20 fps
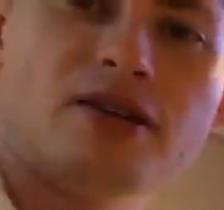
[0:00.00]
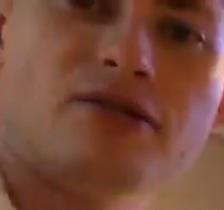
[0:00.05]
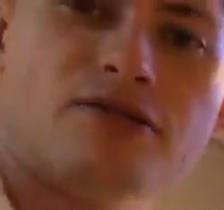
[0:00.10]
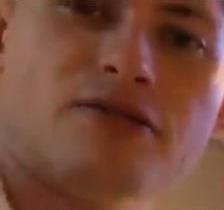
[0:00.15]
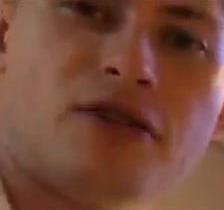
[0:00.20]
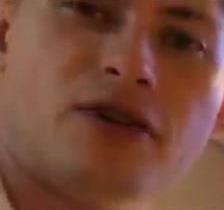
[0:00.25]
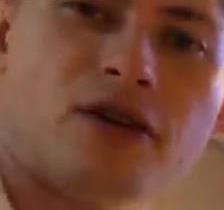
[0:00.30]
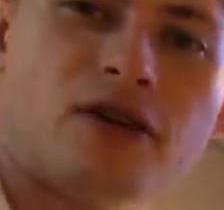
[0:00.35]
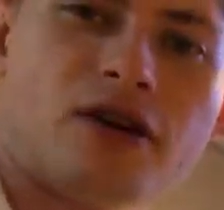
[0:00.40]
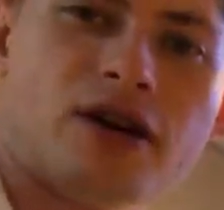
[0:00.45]

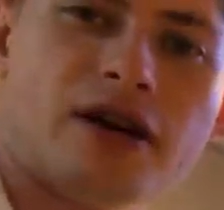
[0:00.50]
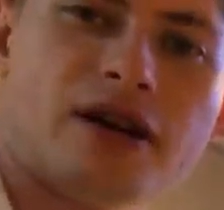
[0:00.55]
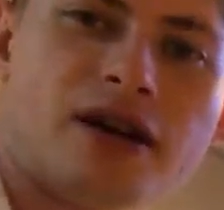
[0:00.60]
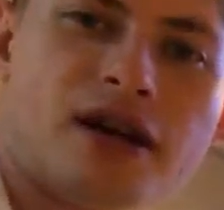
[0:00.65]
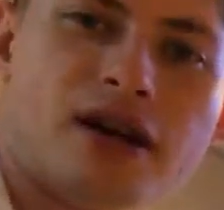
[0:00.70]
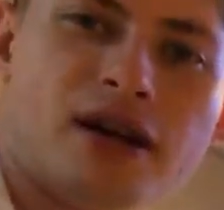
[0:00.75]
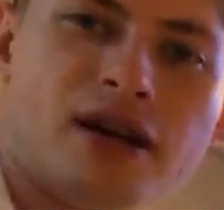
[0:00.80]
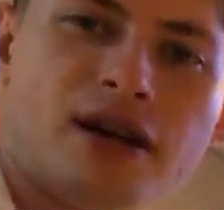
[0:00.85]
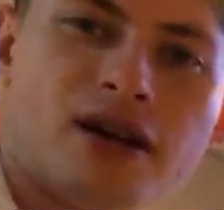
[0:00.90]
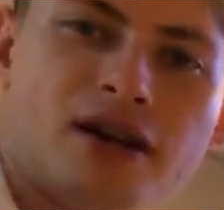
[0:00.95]
fine.
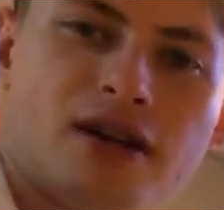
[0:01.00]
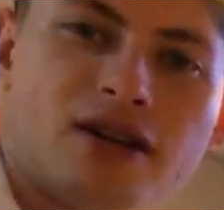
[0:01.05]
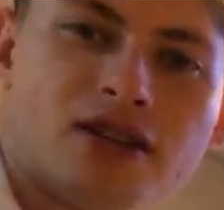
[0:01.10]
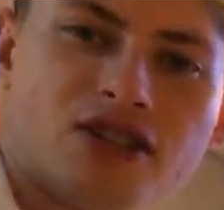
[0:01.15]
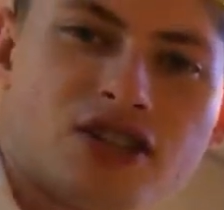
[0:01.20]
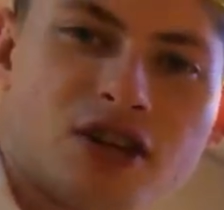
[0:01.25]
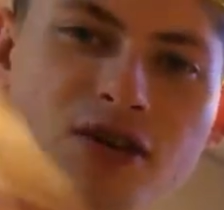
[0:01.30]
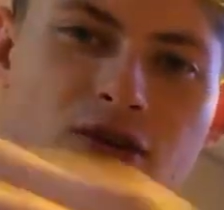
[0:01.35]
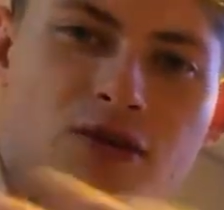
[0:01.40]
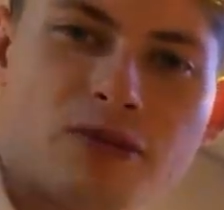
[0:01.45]

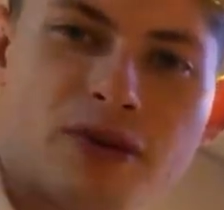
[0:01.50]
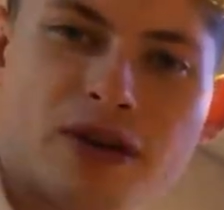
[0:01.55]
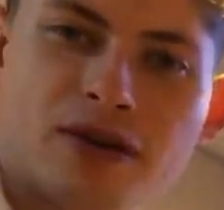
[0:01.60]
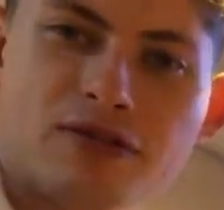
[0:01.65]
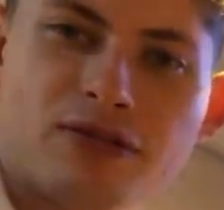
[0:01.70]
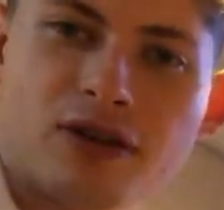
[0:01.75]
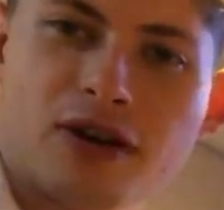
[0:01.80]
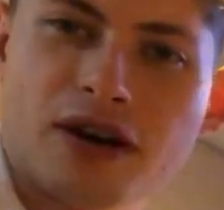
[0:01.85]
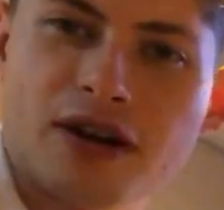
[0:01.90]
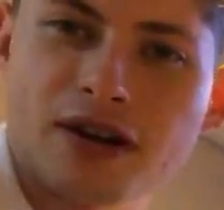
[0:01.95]
She will be
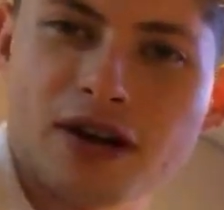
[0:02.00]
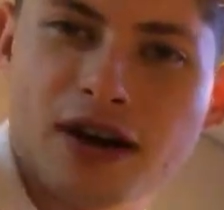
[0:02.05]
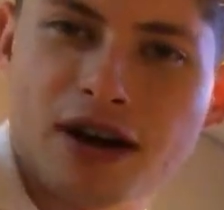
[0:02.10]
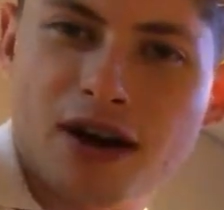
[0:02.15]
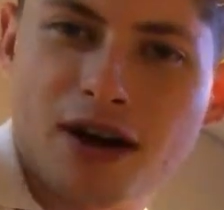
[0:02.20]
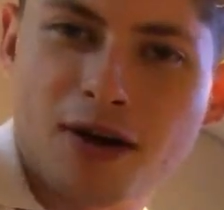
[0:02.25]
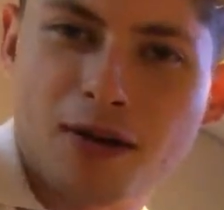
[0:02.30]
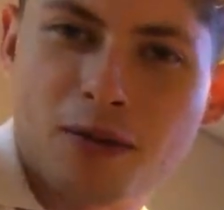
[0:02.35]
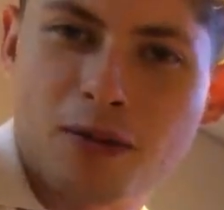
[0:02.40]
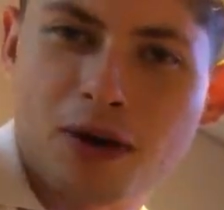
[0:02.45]
fine.
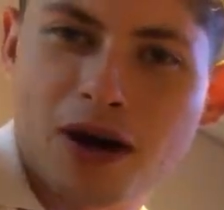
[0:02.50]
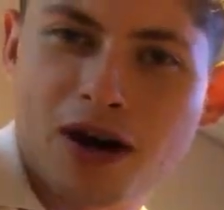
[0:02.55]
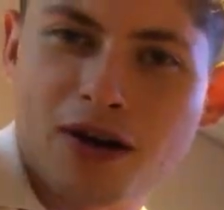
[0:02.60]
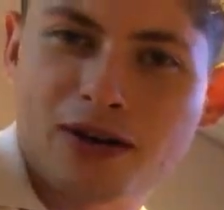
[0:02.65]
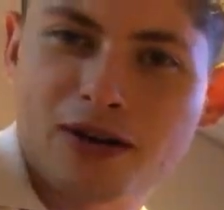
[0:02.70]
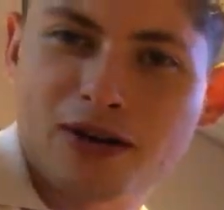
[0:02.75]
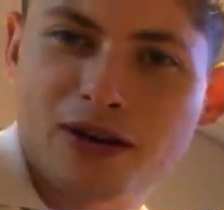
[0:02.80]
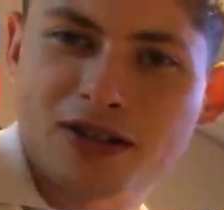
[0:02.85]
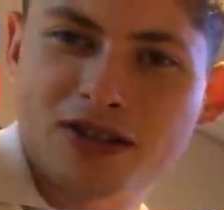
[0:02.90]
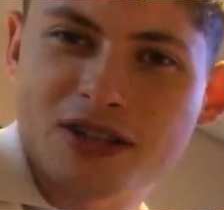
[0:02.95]
Wow,
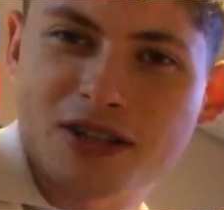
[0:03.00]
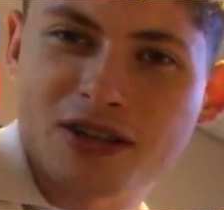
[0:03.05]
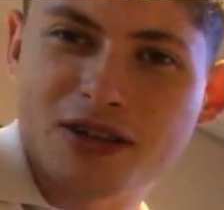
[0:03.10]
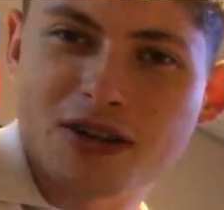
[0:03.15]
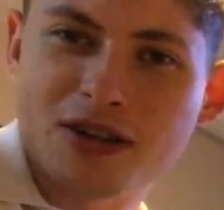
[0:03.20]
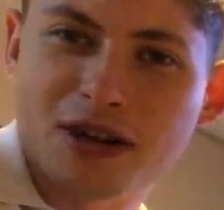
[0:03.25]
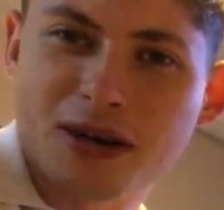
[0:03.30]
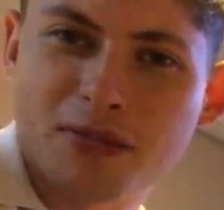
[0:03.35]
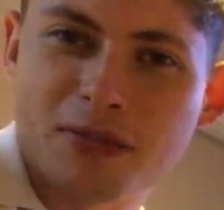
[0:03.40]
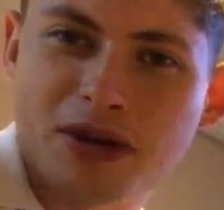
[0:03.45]
you look so
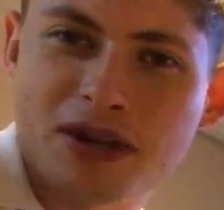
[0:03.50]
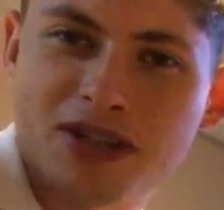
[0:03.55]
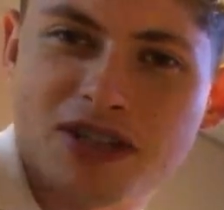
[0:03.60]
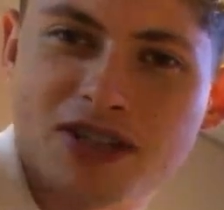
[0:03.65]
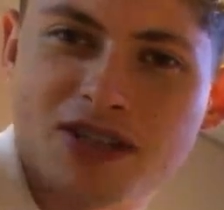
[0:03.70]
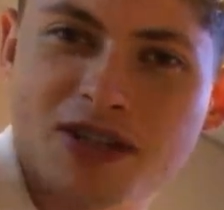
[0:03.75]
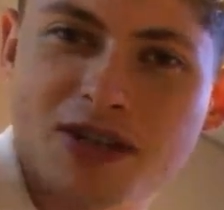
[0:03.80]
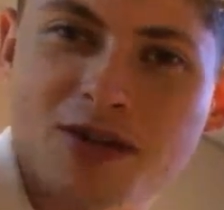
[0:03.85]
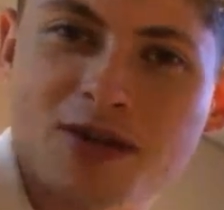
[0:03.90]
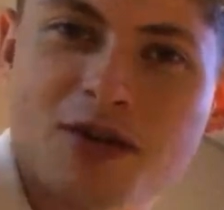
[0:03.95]
young. I
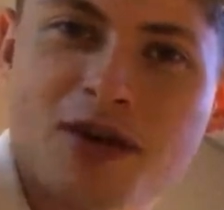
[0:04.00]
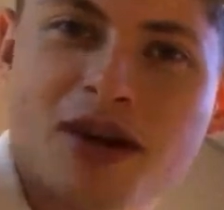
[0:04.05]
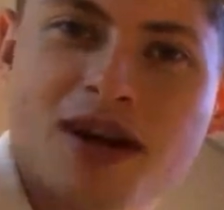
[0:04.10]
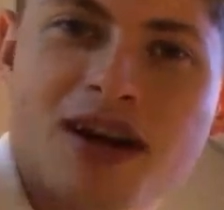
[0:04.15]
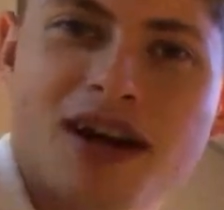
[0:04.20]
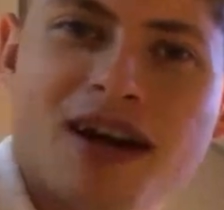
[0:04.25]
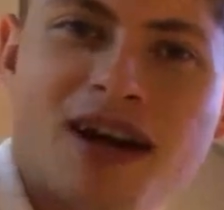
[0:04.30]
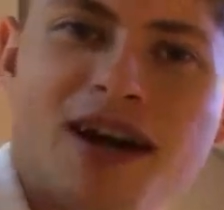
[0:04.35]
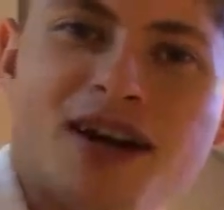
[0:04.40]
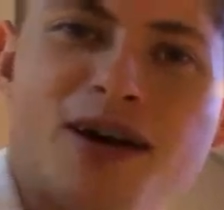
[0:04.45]
pictured you
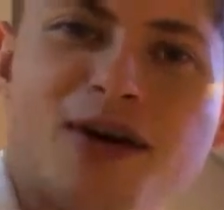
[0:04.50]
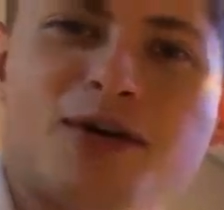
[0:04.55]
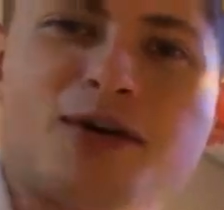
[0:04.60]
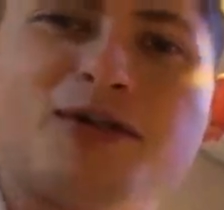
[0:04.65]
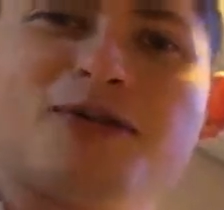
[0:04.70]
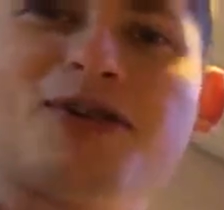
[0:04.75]
an older